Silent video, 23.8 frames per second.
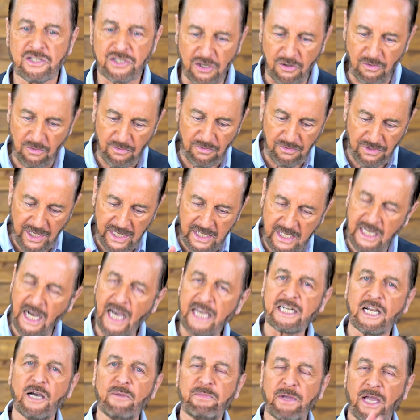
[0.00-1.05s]
So they
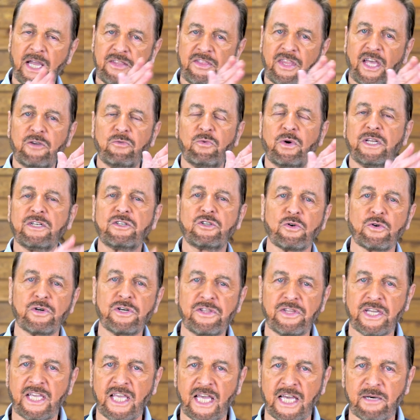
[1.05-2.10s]
got up and they went
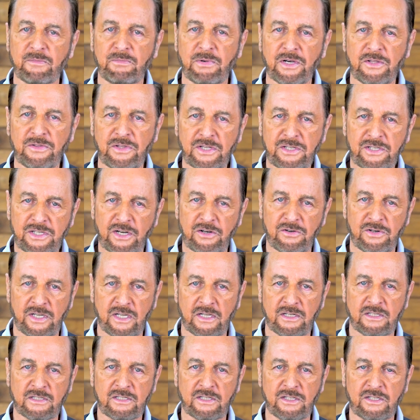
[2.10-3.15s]
toward the camp of the
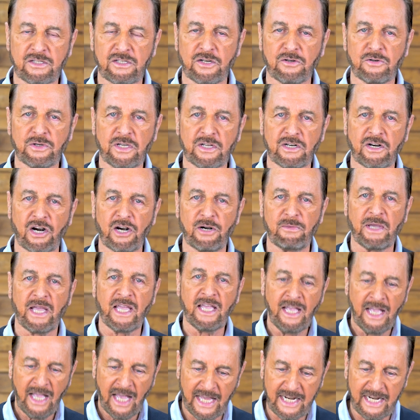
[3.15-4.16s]
Syrians, the Syrian army.